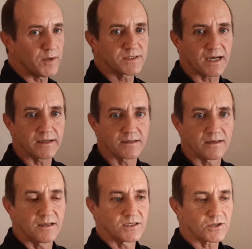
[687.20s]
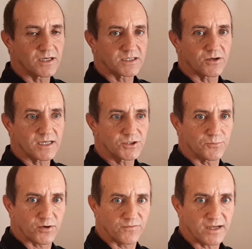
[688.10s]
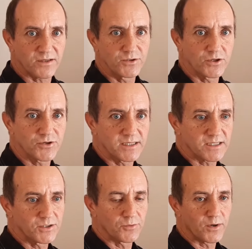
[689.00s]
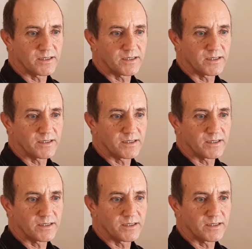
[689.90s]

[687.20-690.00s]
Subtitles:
peptide. So as long as you provide the nutrients in your